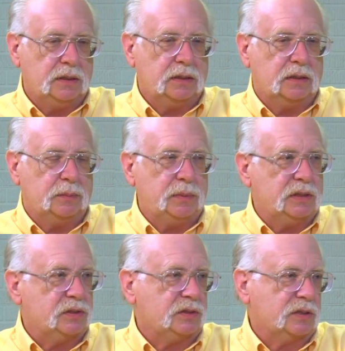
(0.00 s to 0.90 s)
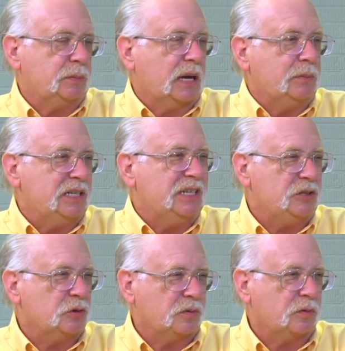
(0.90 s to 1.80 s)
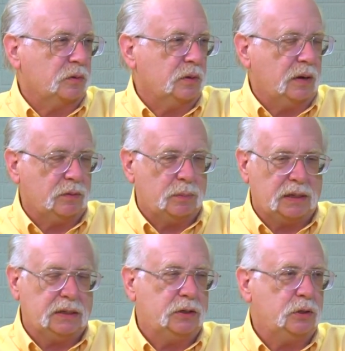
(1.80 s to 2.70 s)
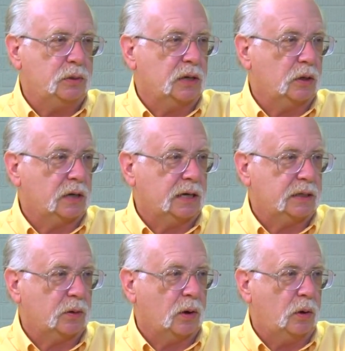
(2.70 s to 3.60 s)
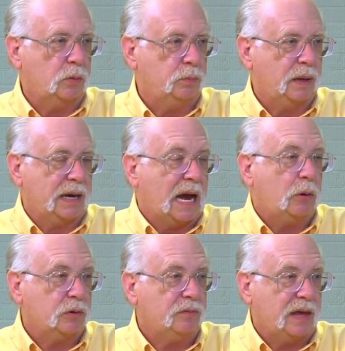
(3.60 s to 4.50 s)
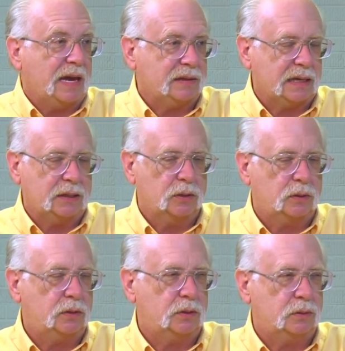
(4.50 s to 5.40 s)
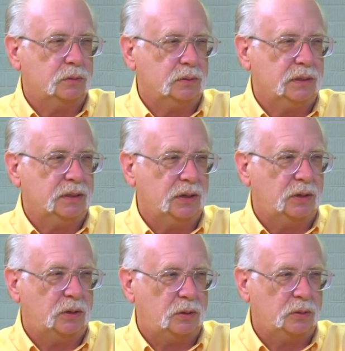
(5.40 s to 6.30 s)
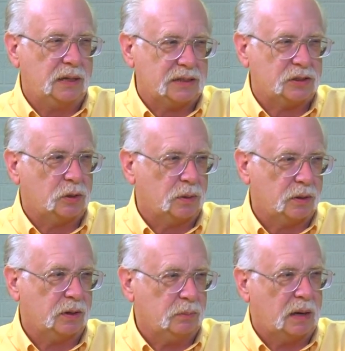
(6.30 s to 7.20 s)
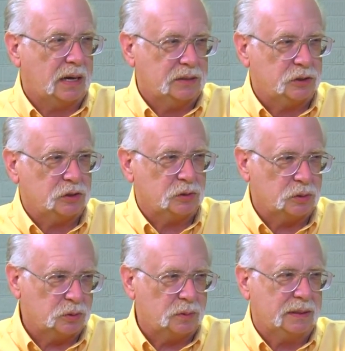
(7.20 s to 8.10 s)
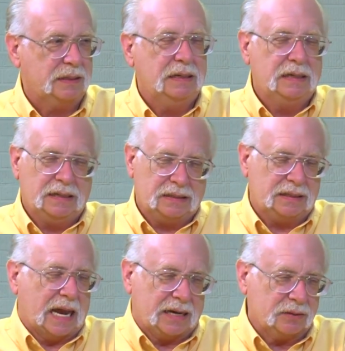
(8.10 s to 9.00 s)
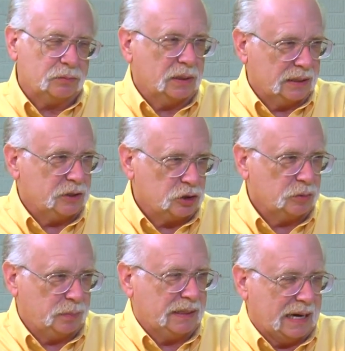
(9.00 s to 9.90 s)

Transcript: um, is sometimes easier for everybody to do than looking at their own. But out of that, they go, oh, you know, that's going on in mine too, and yeah. that really should be